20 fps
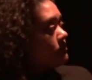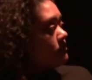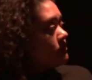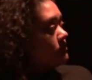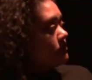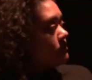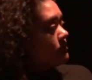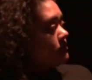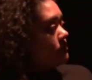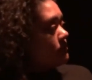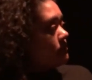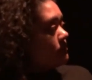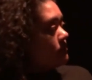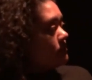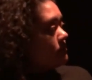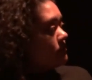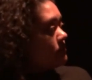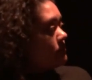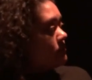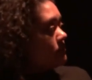
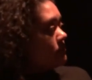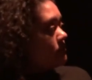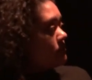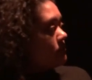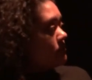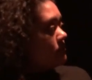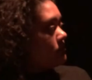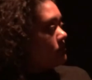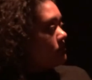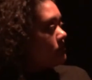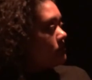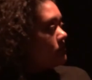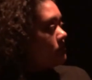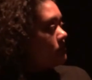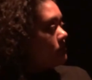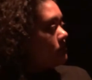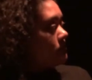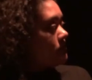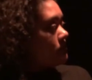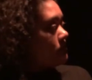
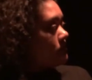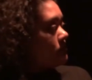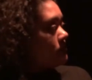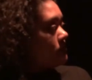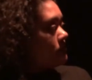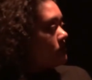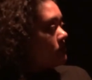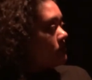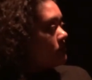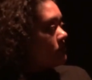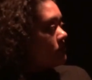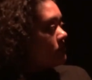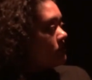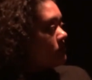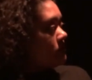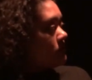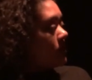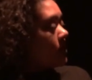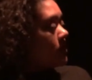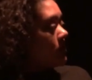
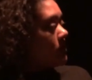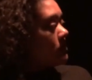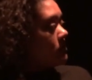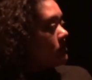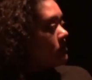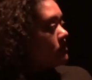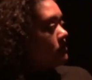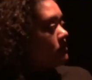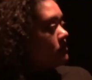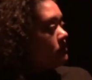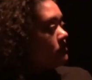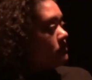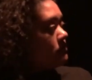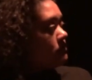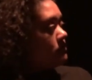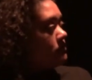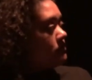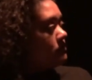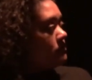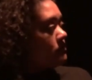
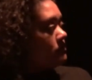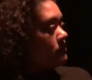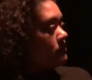This person isn't speaking.